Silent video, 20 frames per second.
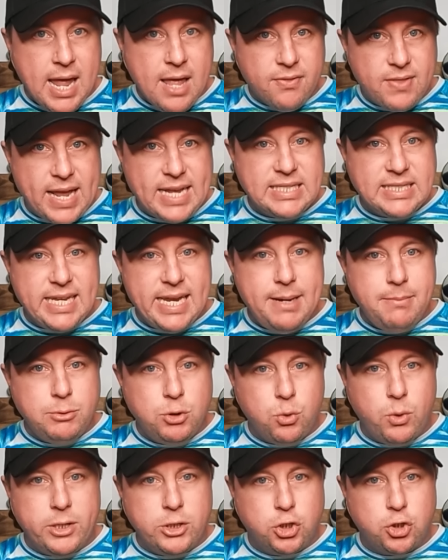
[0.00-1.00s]
They seem
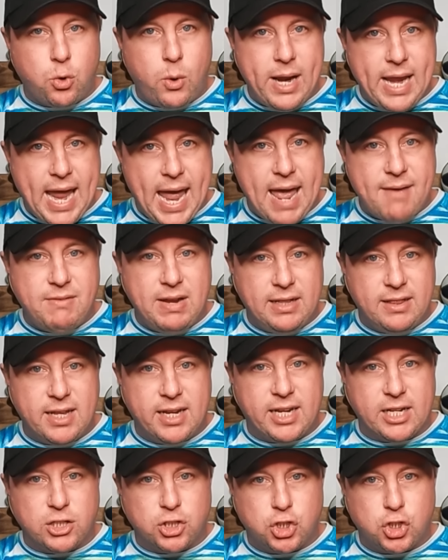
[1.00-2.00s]
to enjoy having the
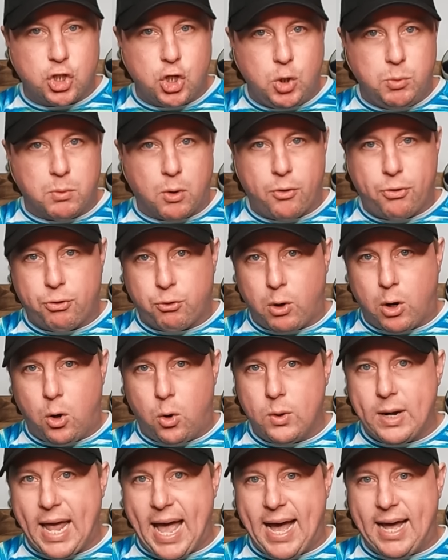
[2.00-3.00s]
consumer
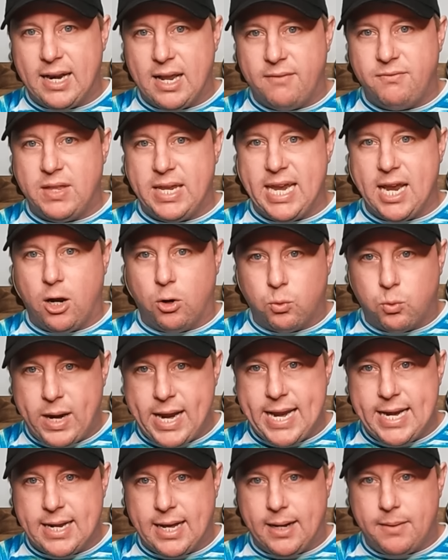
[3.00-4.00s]
thrown out of the
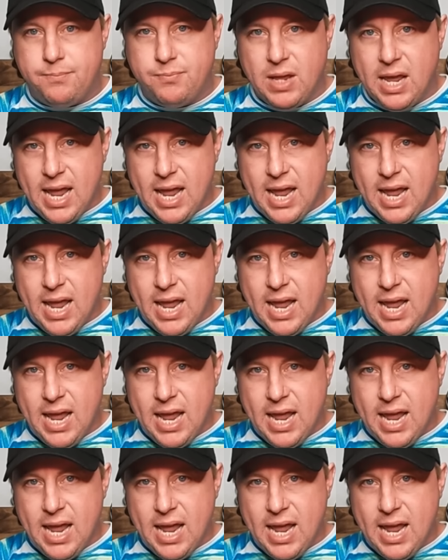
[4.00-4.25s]
arena.